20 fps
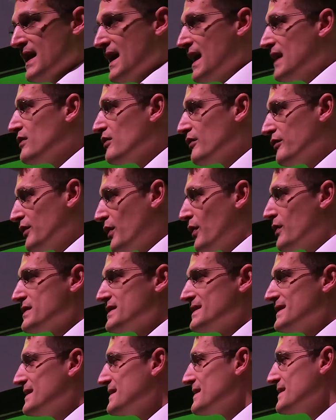And of course,
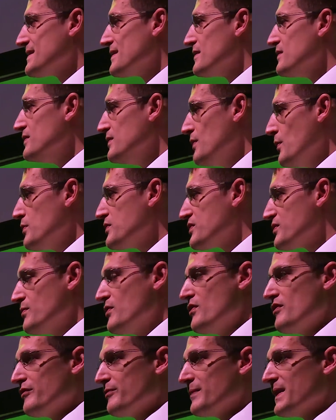this is a huge
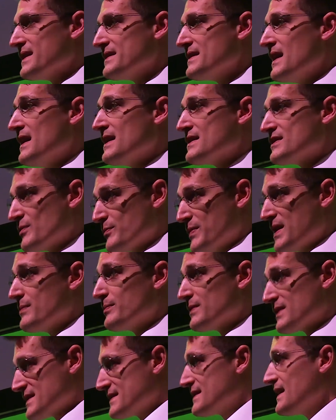movement. So
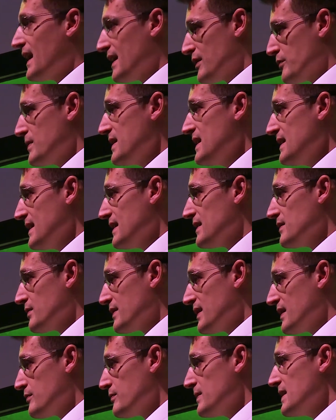people start reading. You
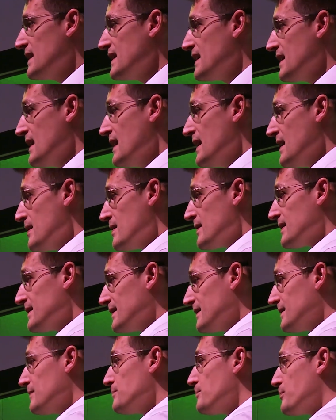can really
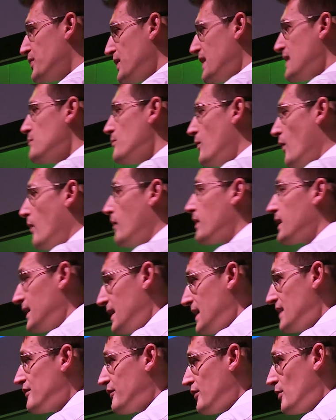bring more
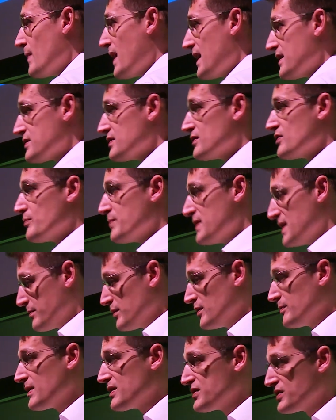information to
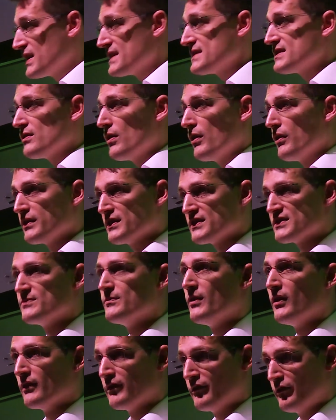people, but just on a
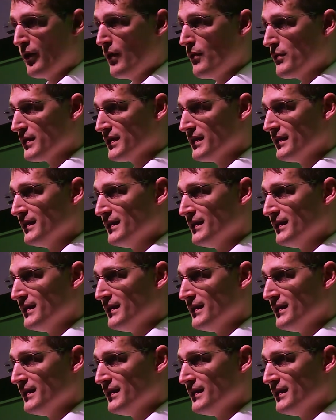small phone.